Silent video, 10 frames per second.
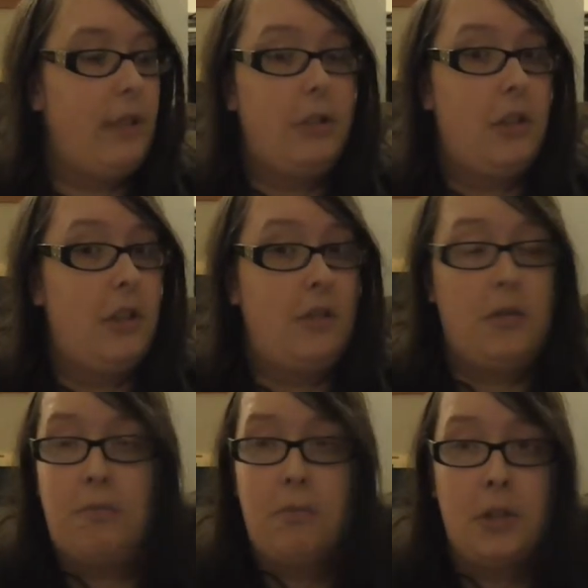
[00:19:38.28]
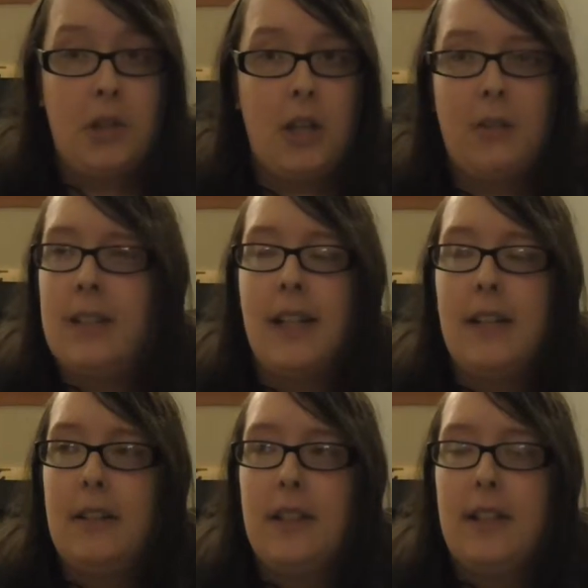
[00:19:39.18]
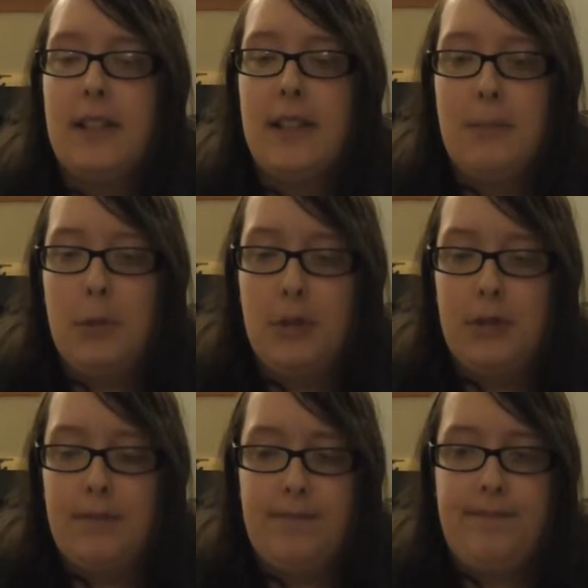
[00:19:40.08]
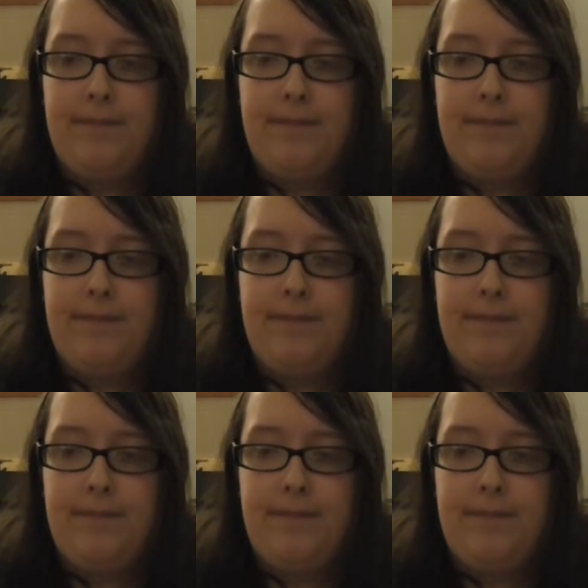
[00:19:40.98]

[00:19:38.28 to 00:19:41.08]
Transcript: it would just show us out, that's it, but